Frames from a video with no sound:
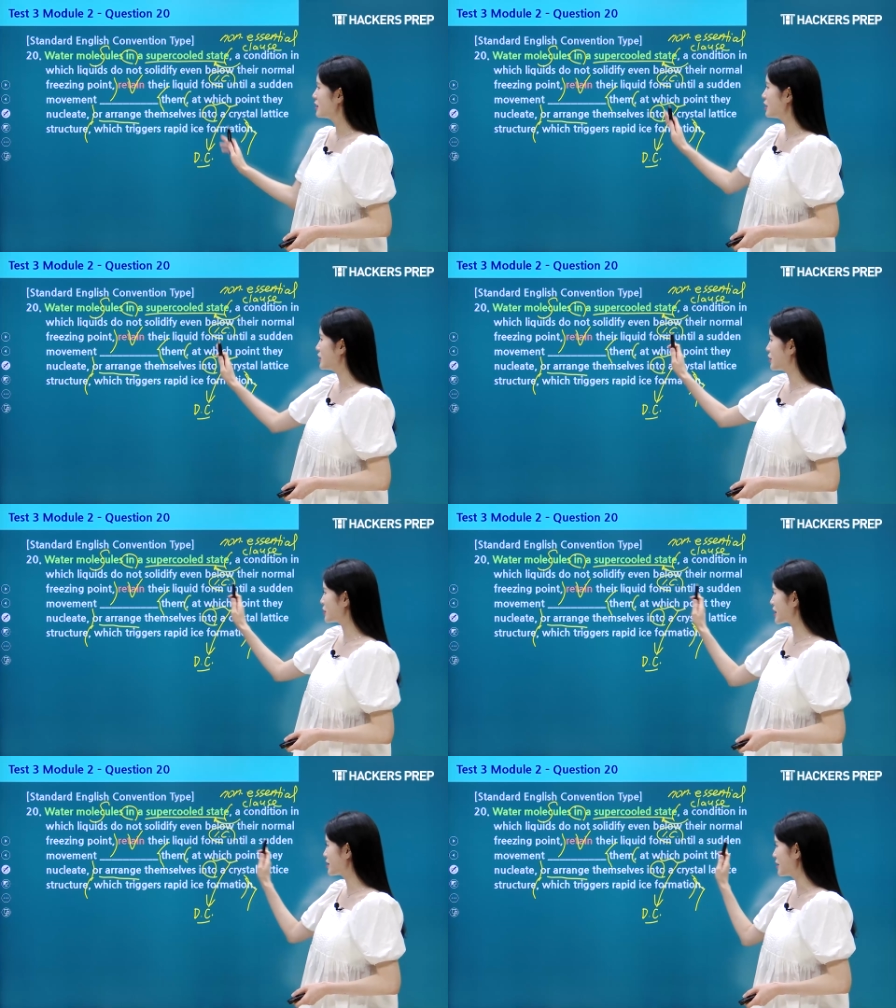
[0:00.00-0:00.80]
you know
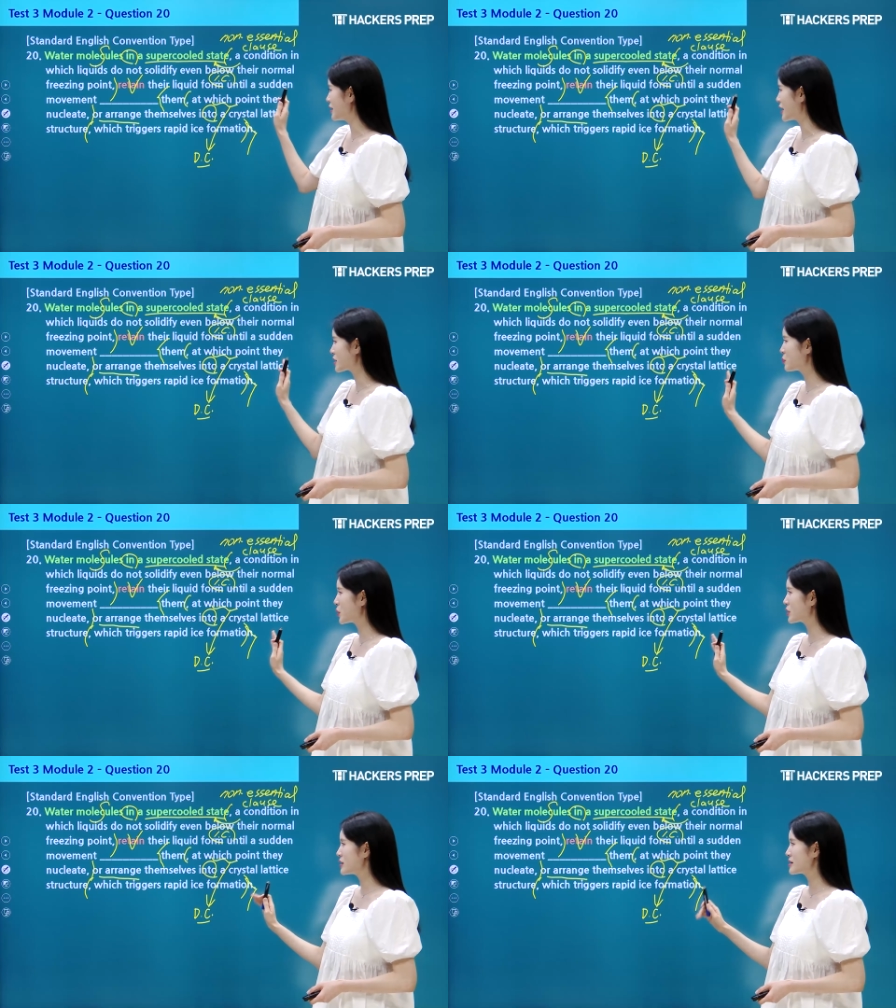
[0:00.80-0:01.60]
that the latter
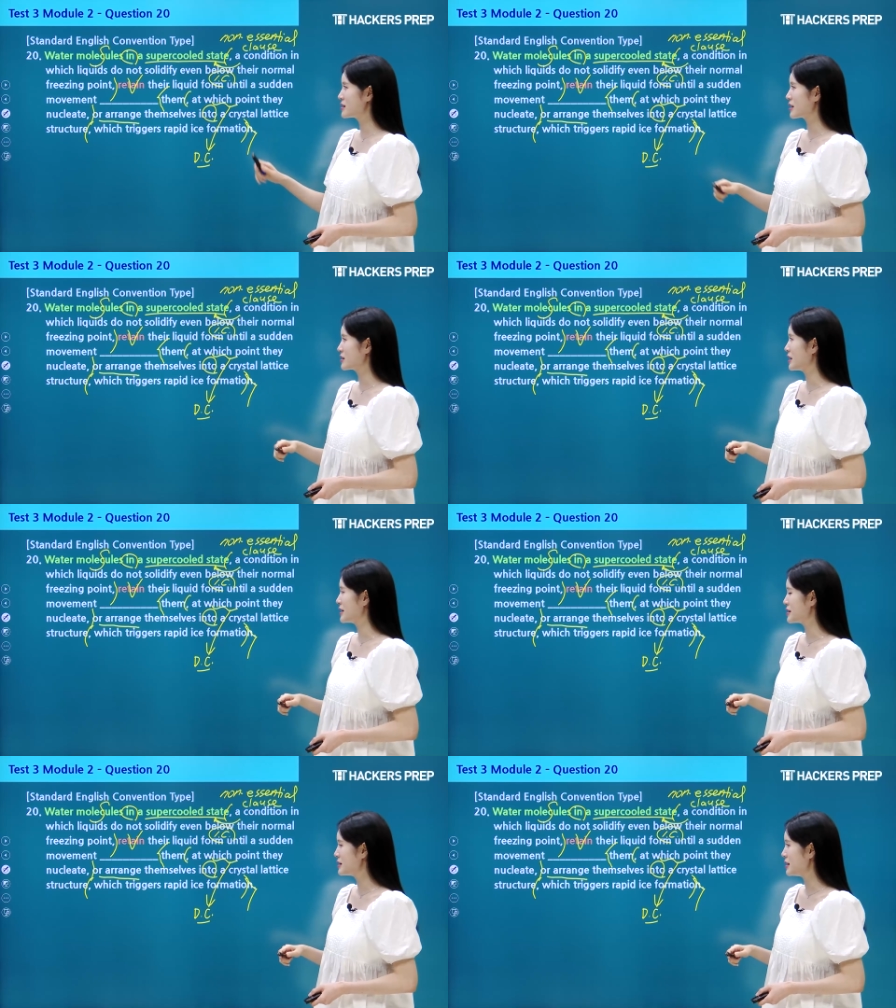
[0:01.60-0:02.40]
part is not an
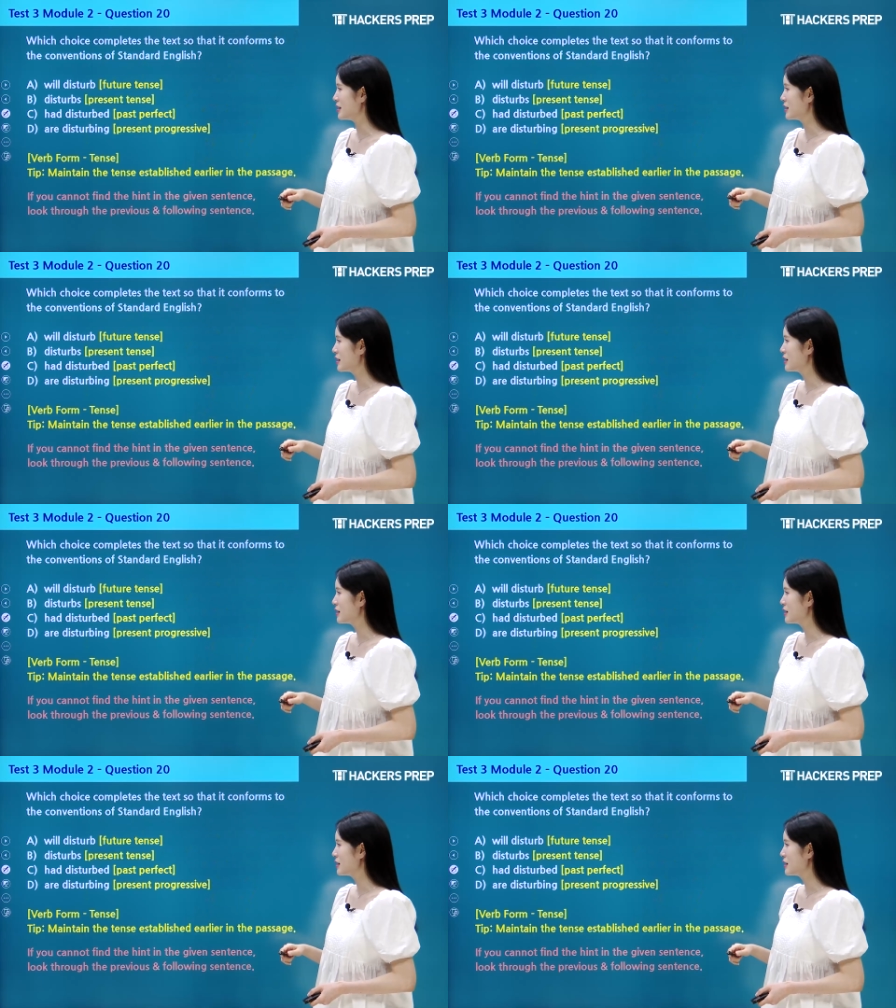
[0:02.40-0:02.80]
IC.